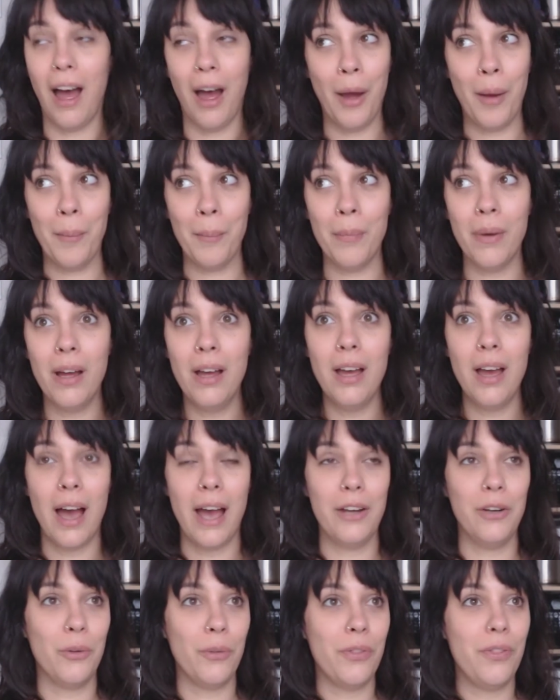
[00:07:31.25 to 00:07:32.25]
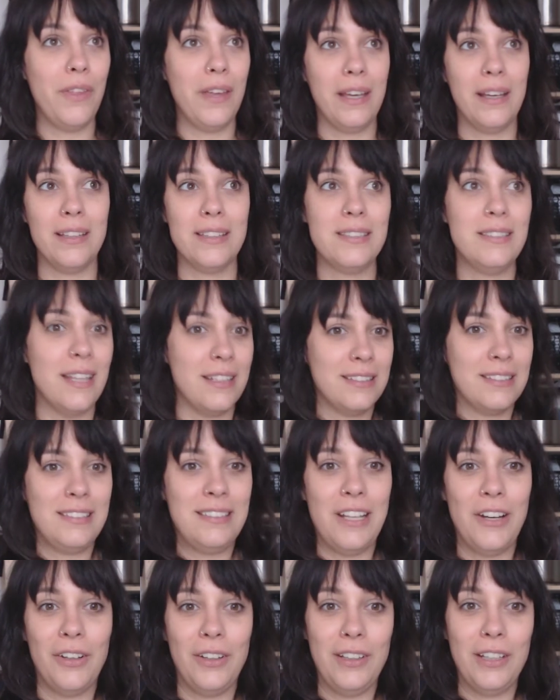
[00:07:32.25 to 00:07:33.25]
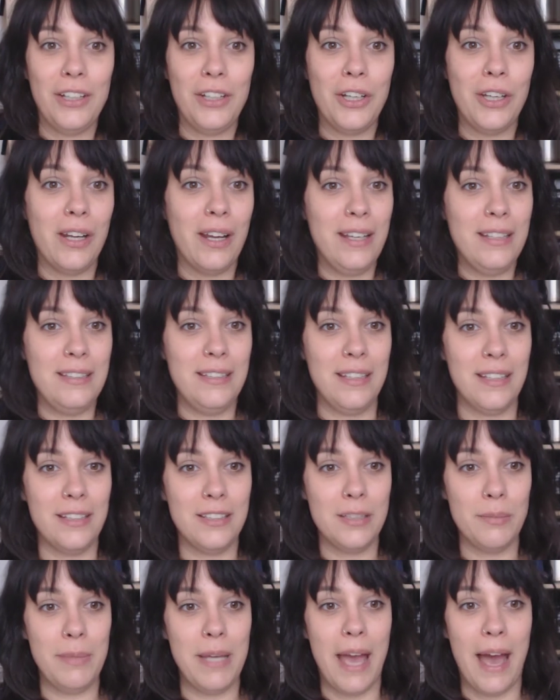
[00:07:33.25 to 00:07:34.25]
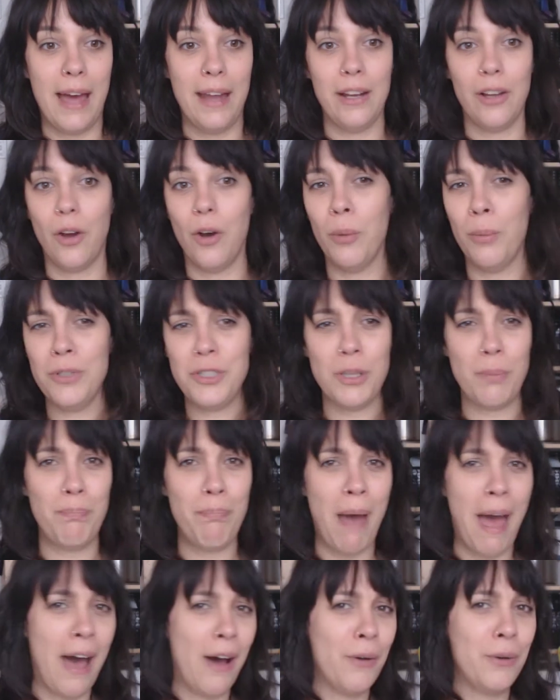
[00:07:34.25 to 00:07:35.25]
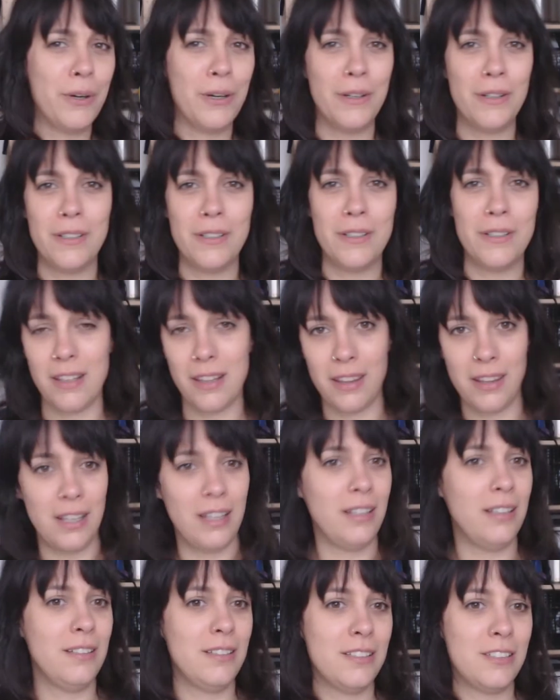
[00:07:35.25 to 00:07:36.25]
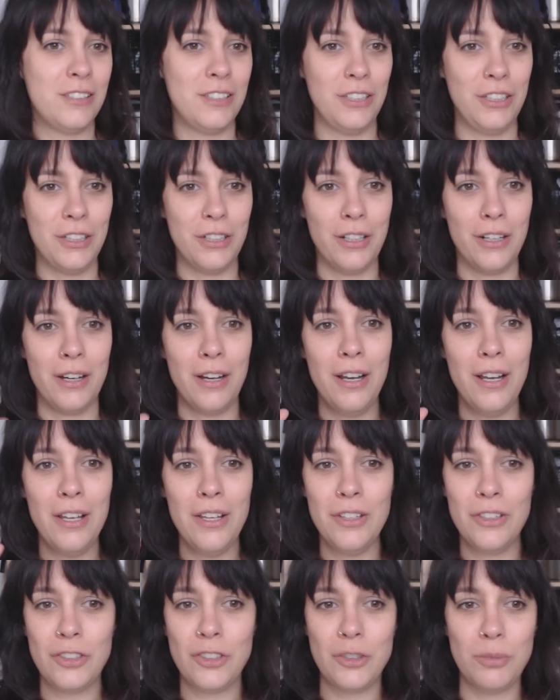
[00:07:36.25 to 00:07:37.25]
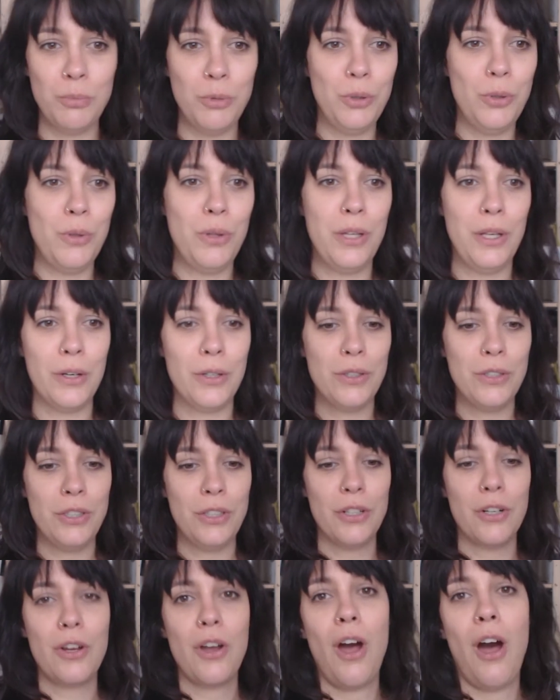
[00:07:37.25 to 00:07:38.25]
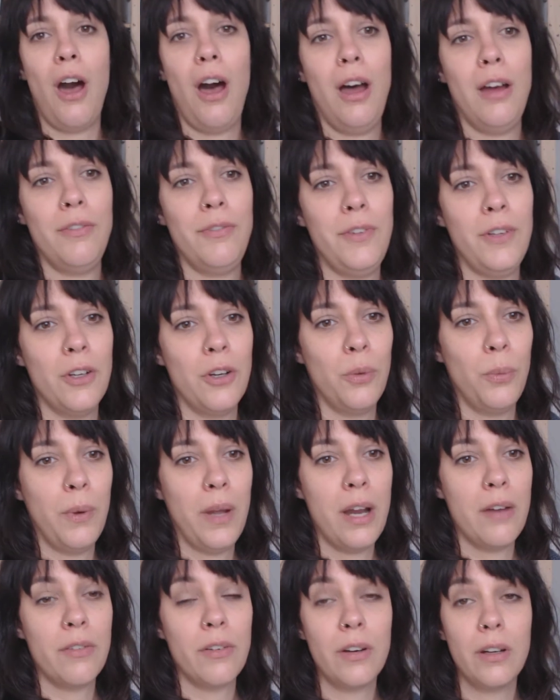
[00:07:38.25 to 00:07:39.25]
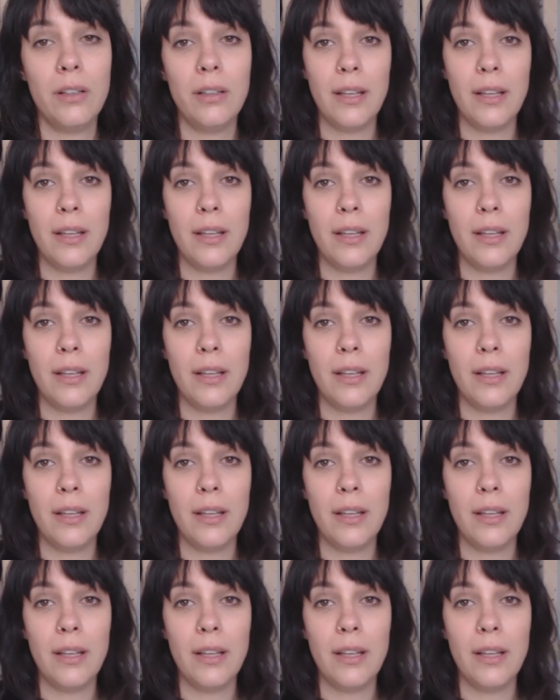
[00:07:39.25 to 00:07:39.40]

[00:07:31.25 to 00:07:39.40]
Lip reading: I don't think it's necessarily a good idea to be adding a whole bunch of powders and things to your smoothie or to your coffee or whatever,